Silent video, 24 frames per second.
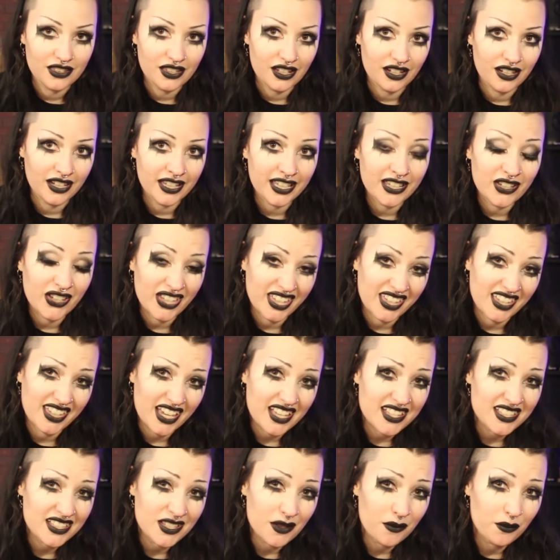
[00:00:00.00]
I
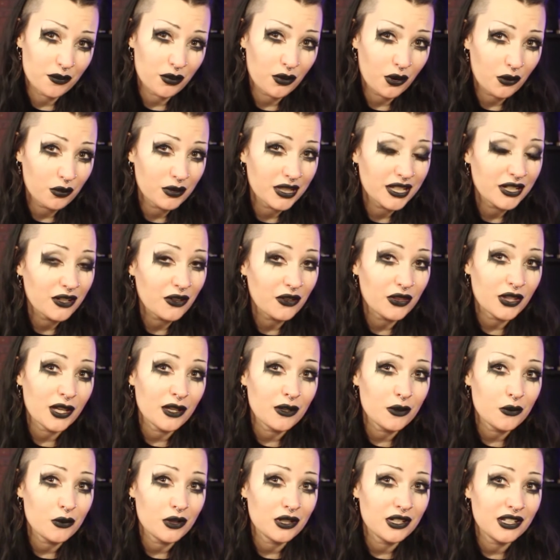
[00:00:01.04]
guess I'm probably not the
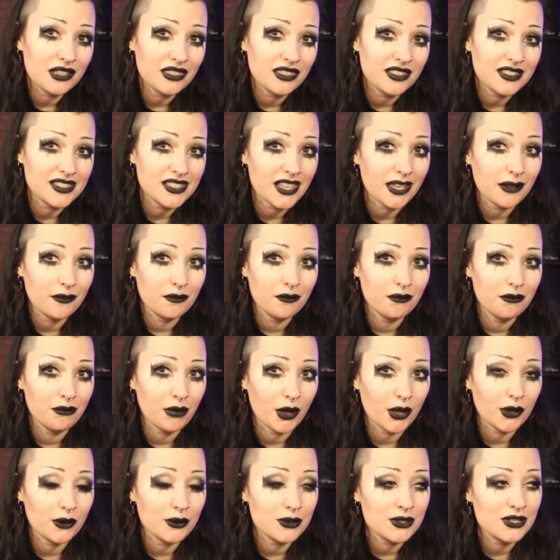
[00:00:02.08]
only one in the same
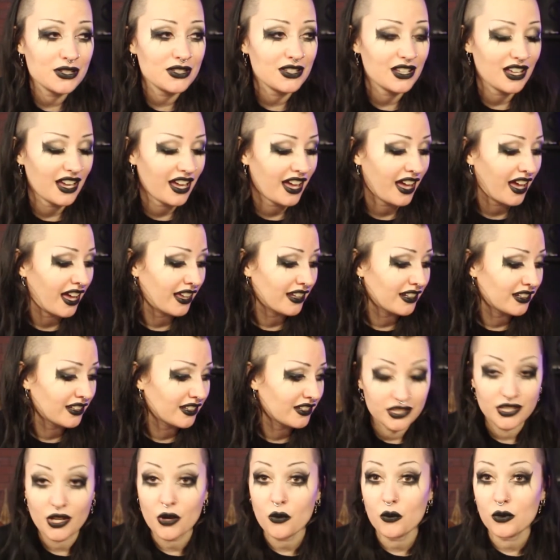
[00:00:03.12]
boat, and
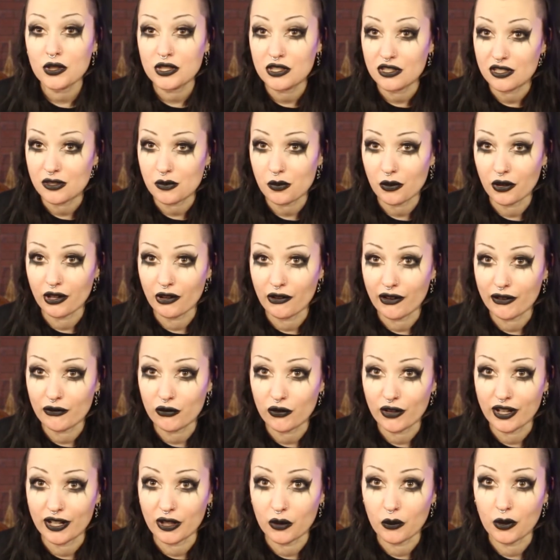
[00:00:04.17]
I don't want to spoiler it
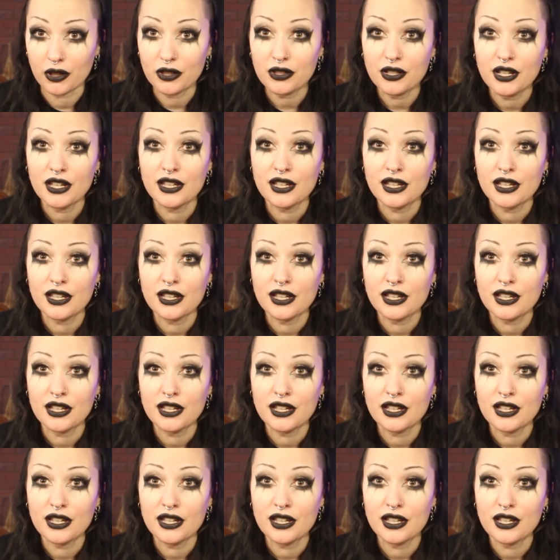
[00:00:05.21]
for anyone,